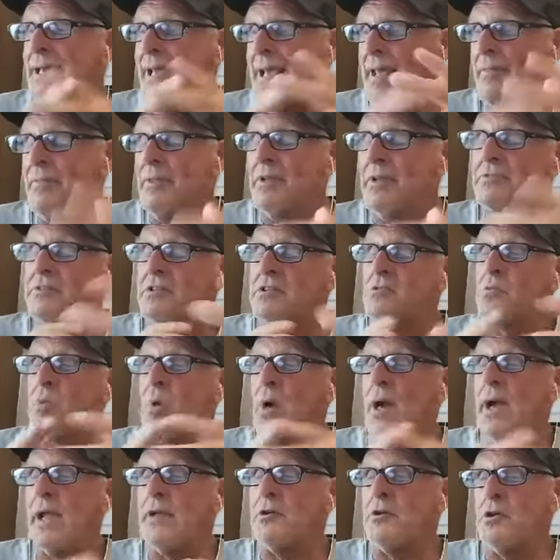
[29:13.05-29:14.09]
And this is
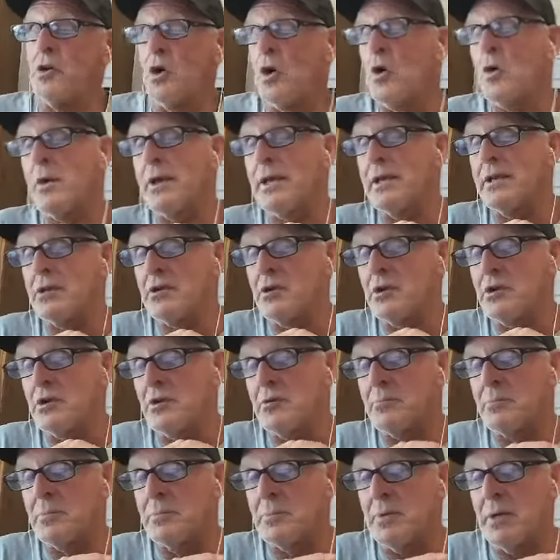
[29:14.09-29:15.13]
why knowing
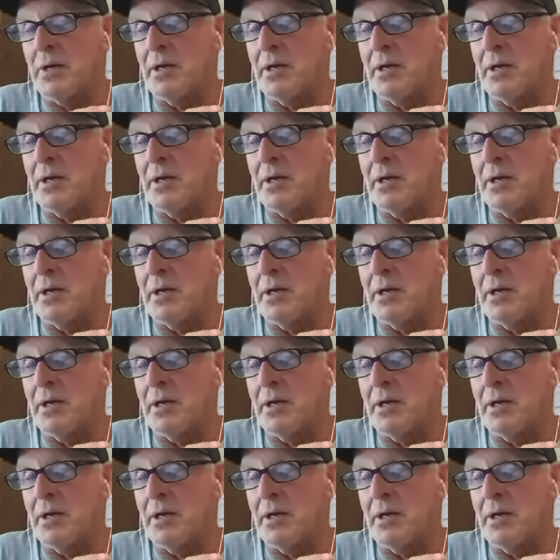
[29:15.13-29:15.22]
your